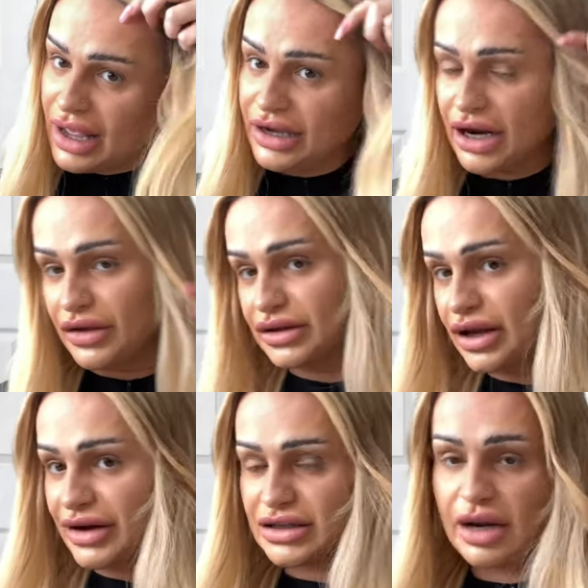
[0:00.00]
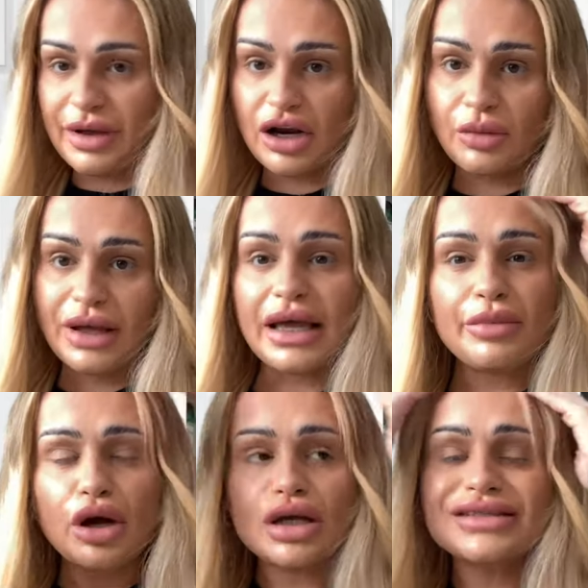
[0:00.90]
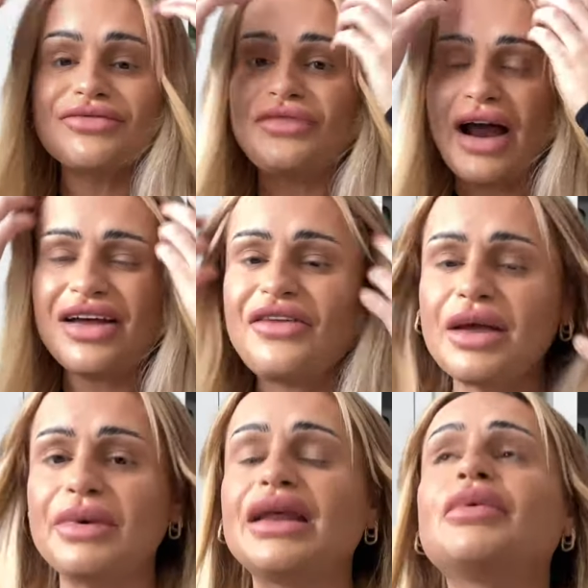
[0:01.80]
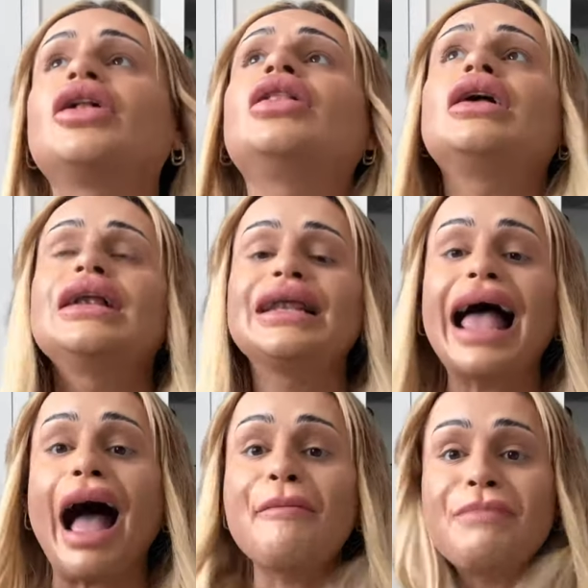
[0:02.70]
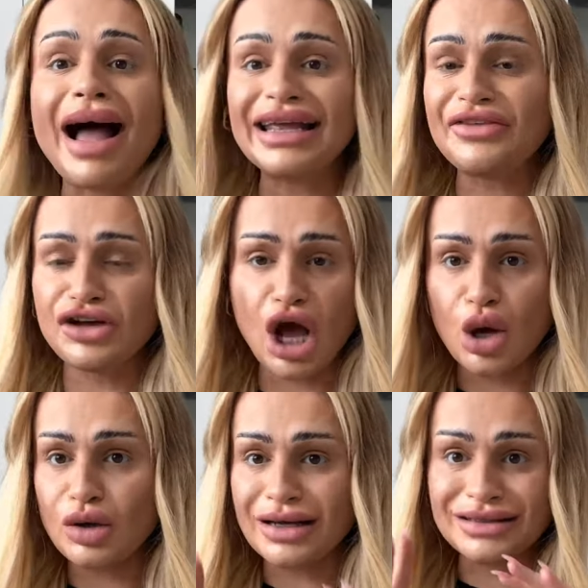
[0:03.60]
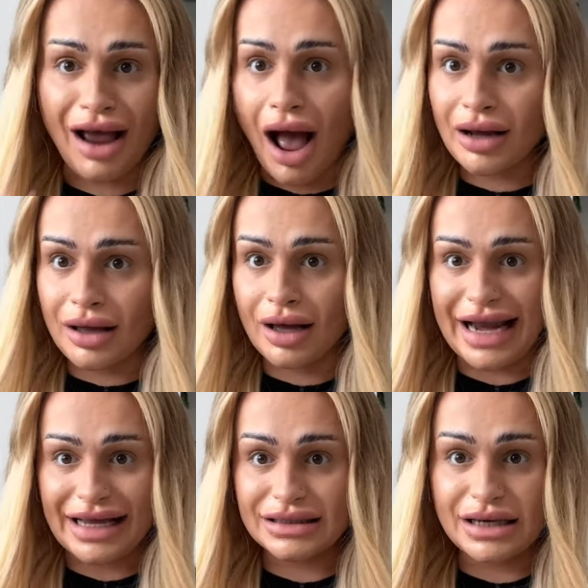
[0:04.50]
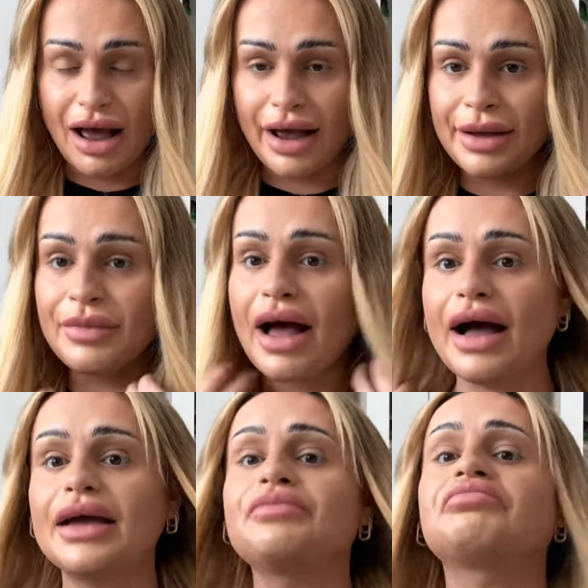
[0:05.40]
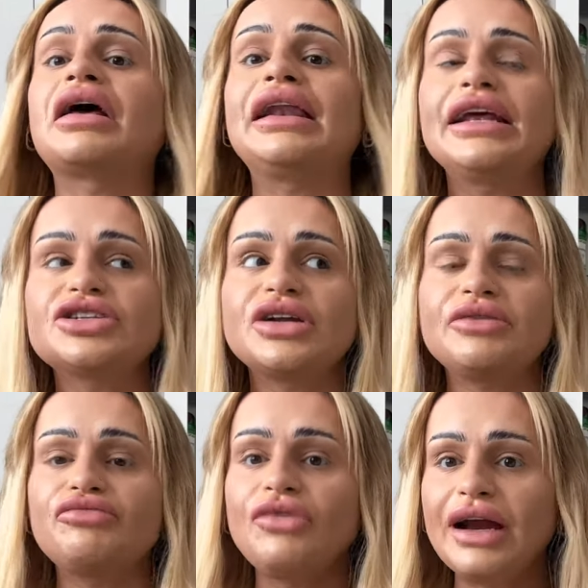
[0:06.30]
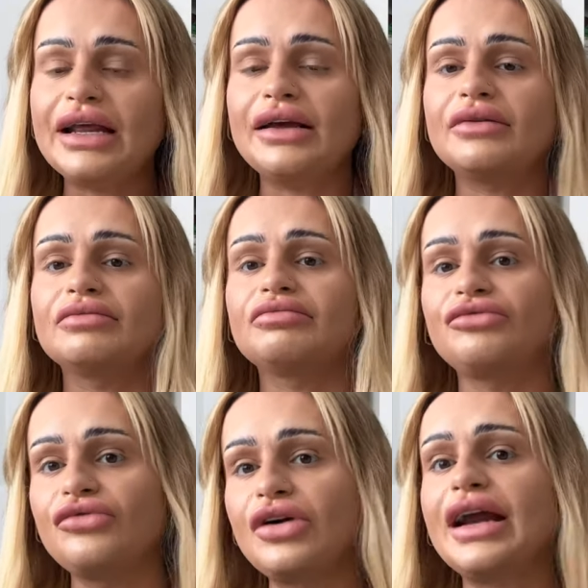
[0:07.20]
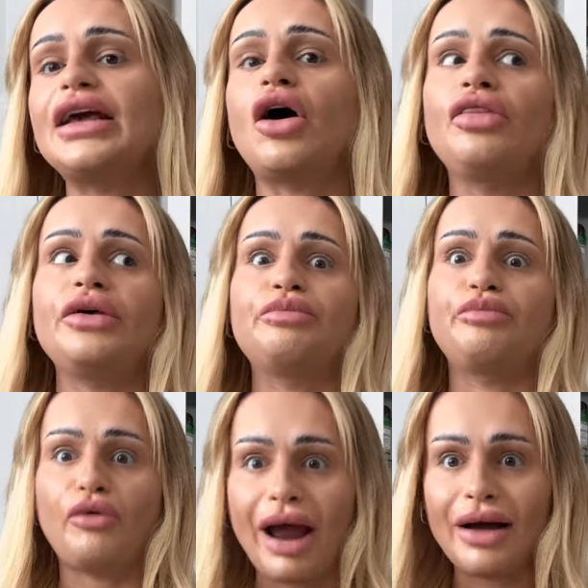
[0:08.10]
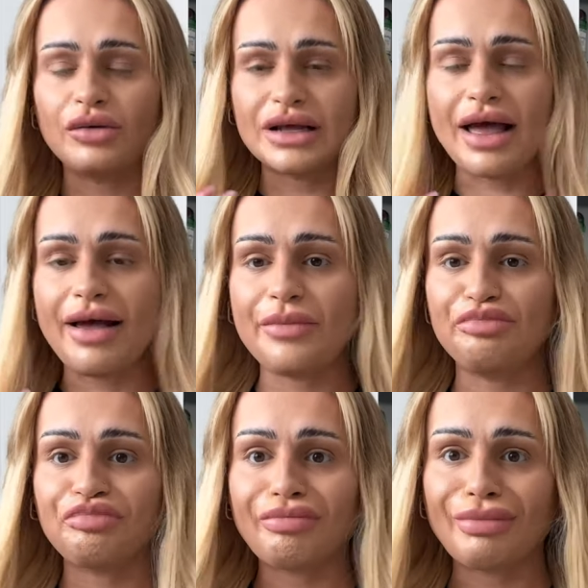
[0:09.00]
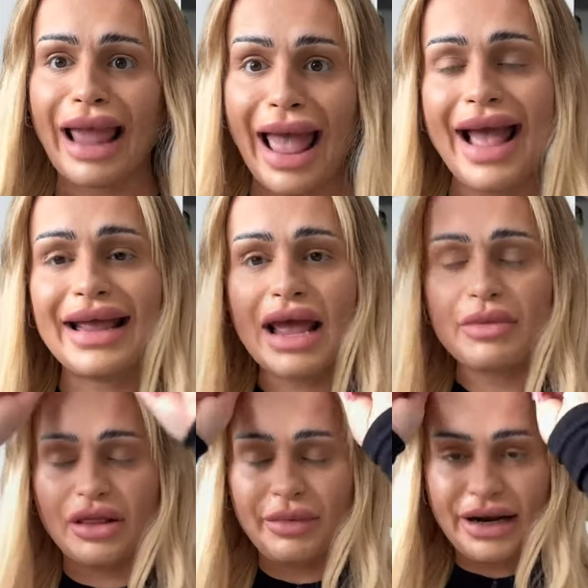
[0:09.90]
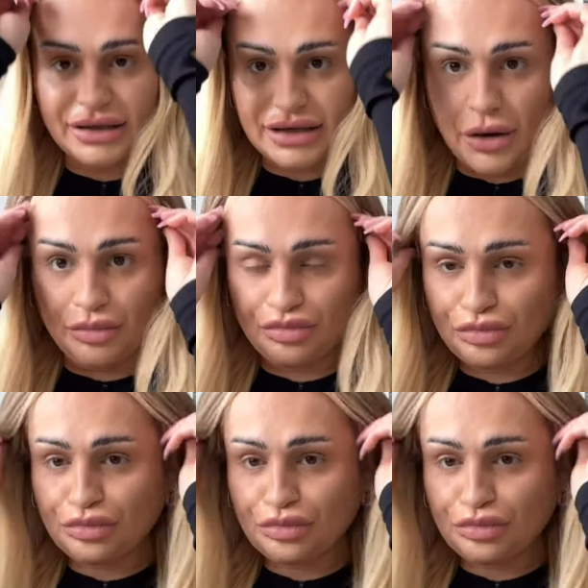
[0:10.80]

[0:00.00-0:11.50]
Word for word: you know, there, there is going to be an upkeep, but it's very, very minimal. I might even go darker next time. I'm literally really, really on the brown um, hair game at the minute. So